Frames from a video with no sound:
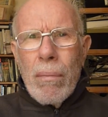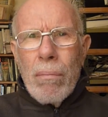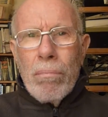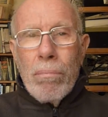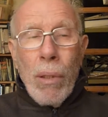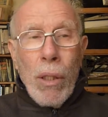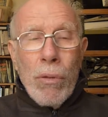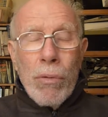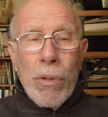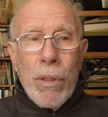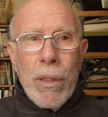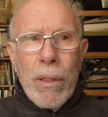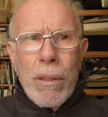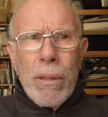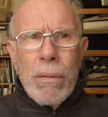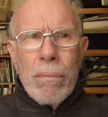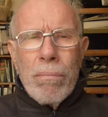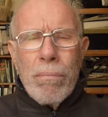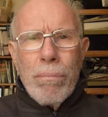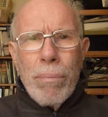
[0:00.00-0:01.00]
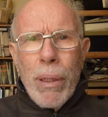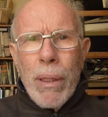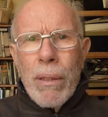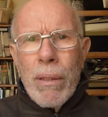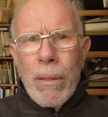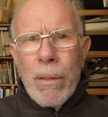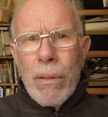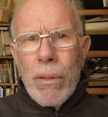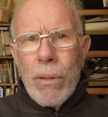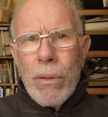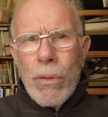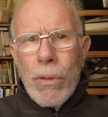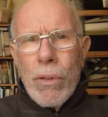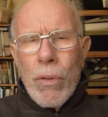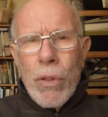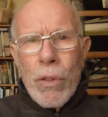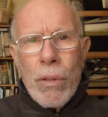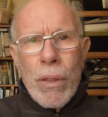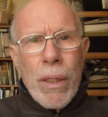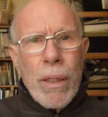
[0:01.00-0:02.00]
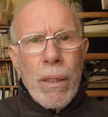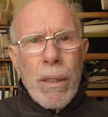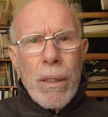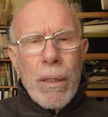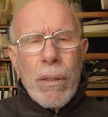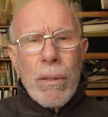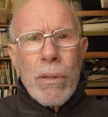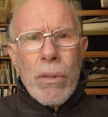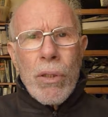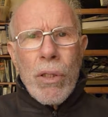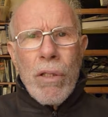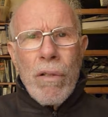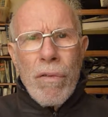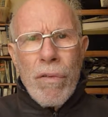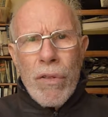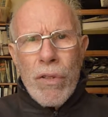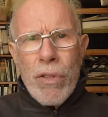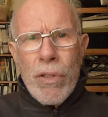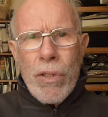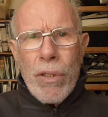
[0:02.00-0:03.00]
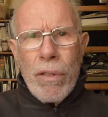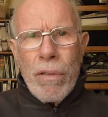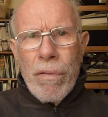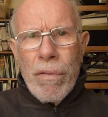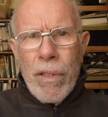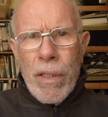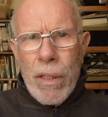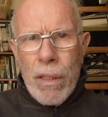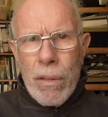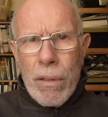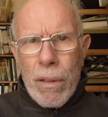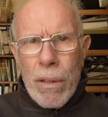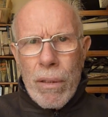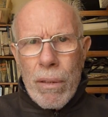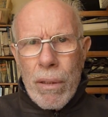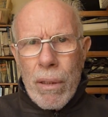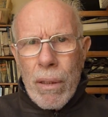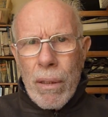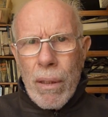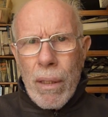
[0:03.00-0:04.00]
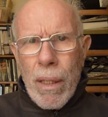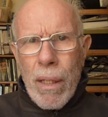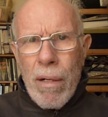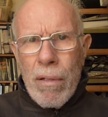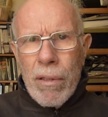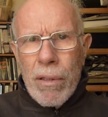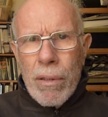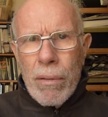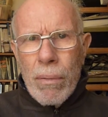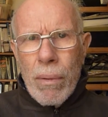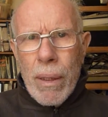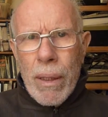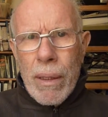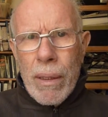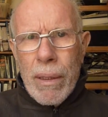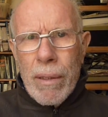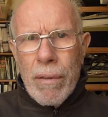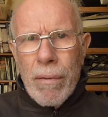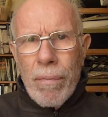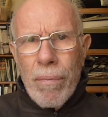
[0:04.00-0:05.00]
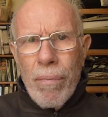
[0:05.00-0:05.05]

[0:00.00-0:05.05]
bonded and pinned to the surface of the existing carriageway,